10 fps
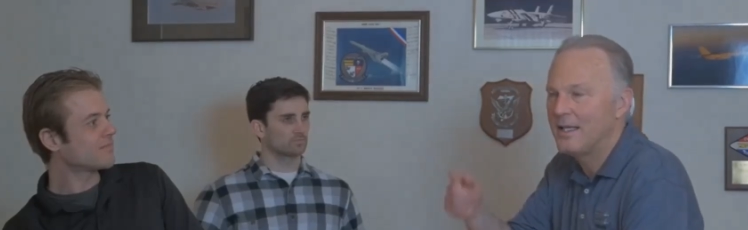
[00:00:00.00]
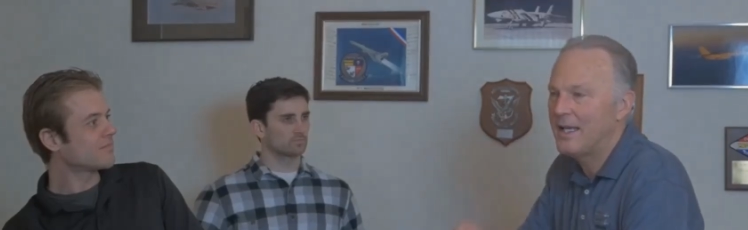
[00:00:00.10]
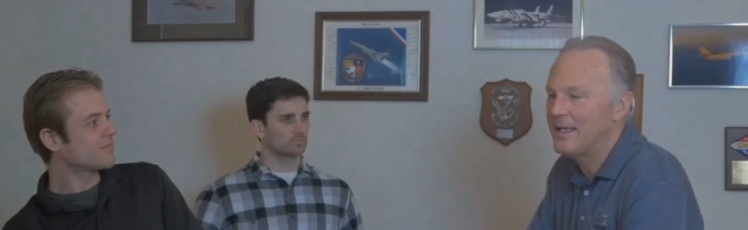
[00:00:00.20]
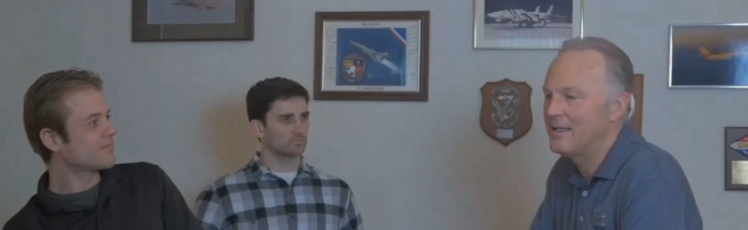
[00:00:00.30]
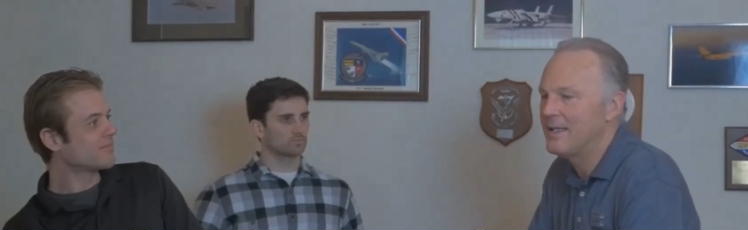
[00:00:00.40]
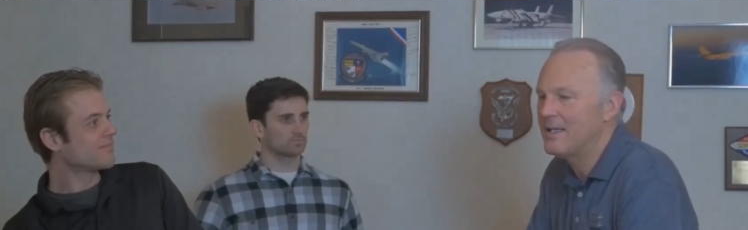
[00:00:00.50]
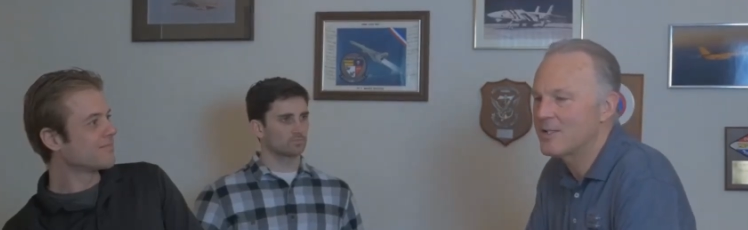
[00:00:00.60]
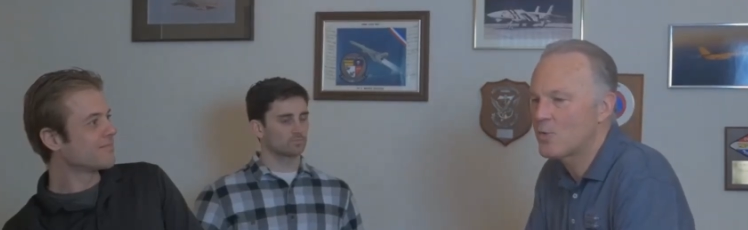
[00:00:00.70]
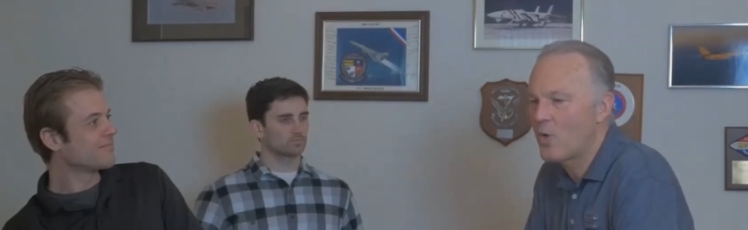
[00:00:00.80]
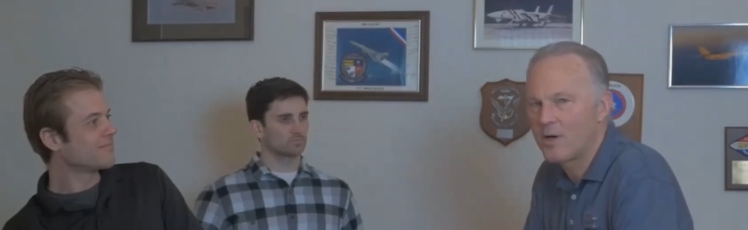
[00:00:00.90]
Speaker 1: and the
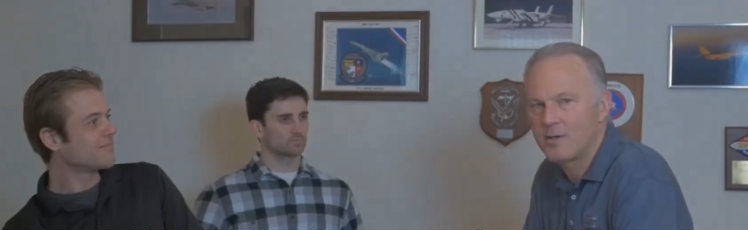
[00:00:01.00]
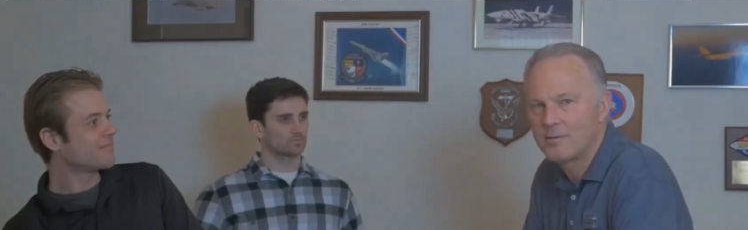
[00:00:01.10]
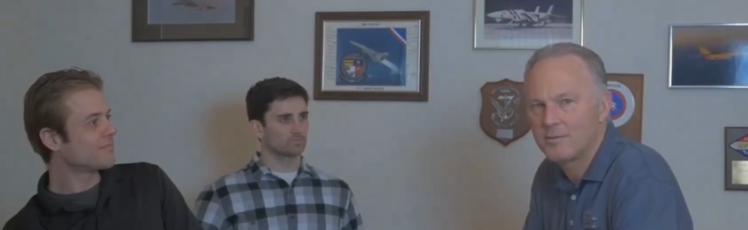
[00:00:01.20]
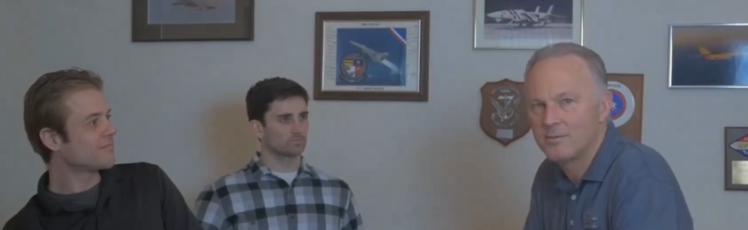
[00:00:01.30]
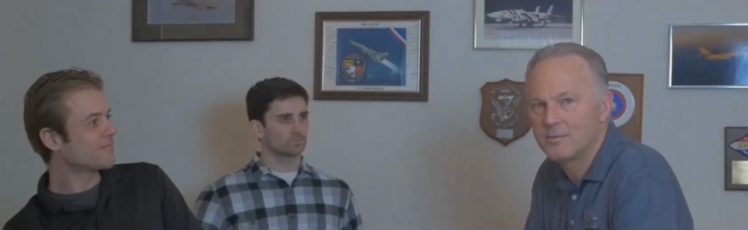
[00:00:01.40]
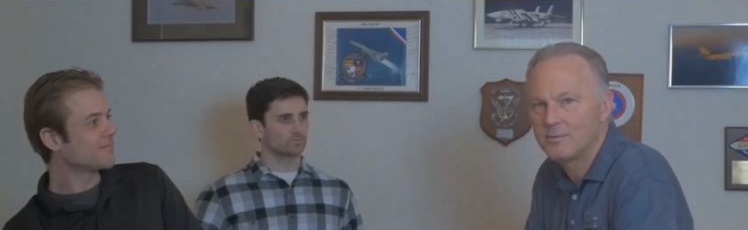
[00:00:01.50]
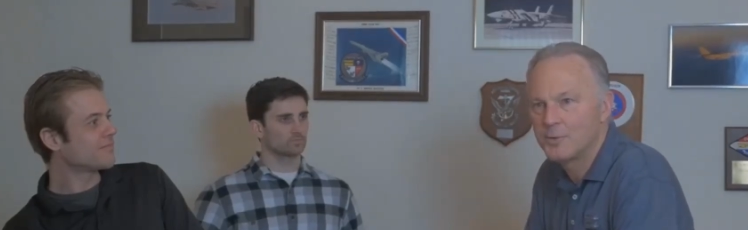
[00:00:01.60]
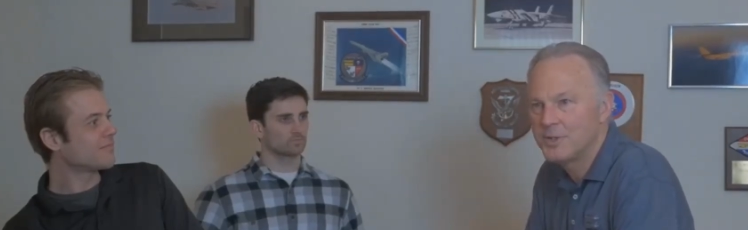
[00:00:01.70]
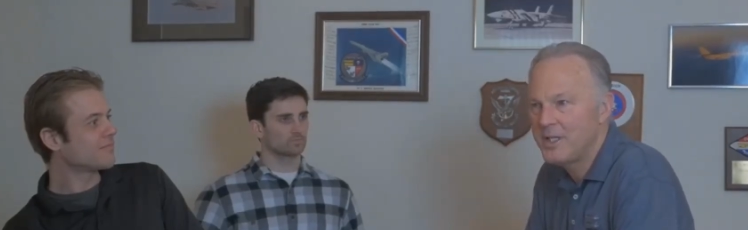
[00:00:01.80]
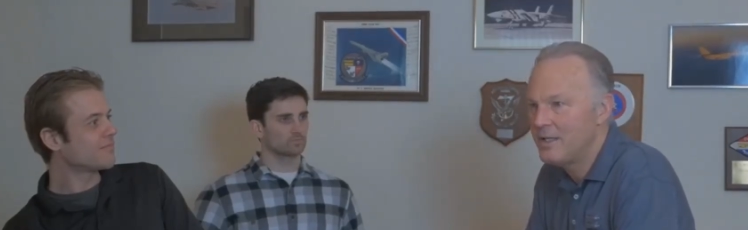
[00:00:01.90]
squadron
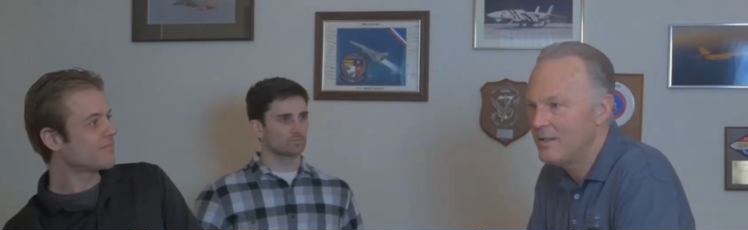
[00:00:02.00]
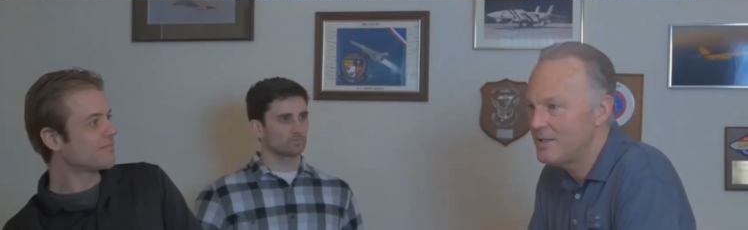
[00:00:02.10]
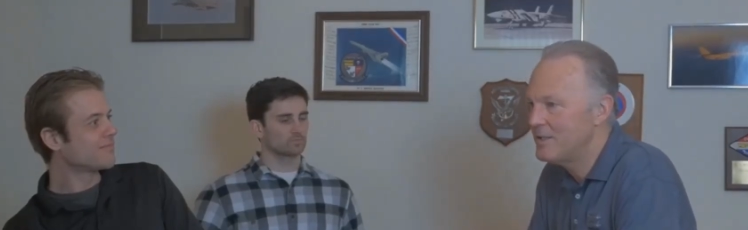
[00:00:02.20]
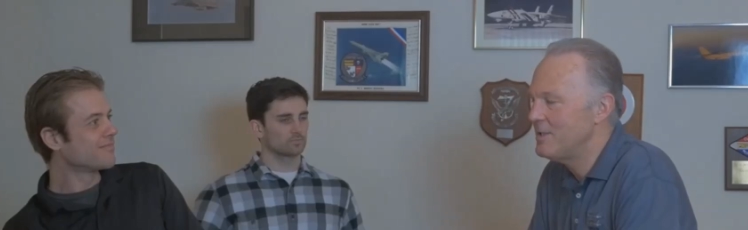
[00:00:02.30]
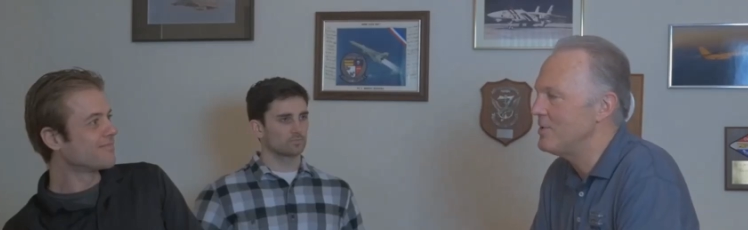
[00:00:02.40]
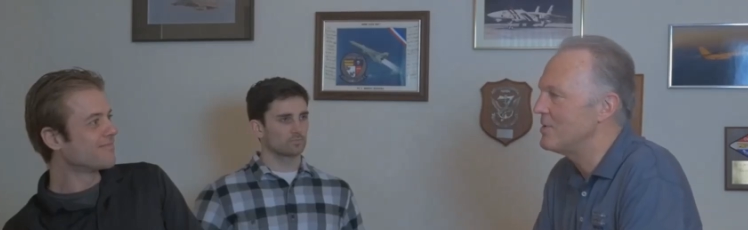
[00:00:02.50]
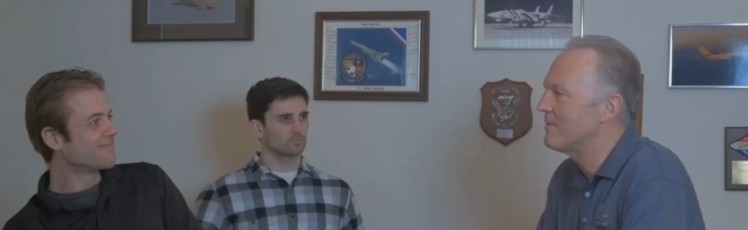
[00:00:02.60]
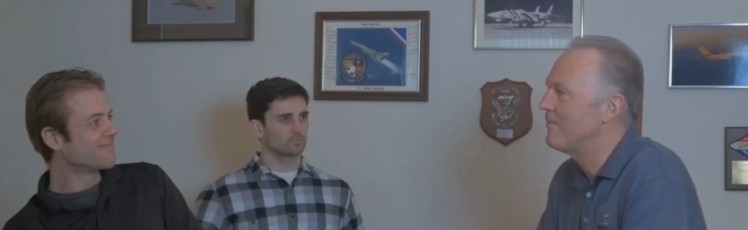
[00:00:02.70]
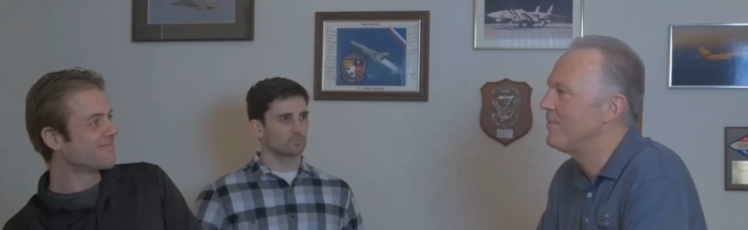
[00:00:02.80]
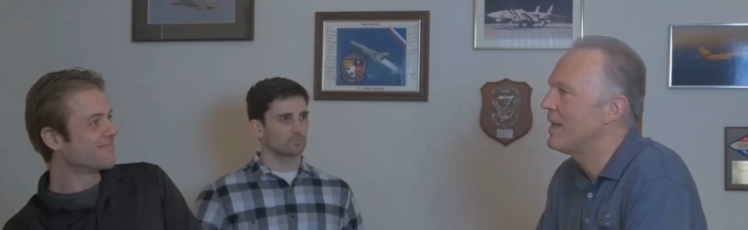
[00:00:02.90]
routine continues.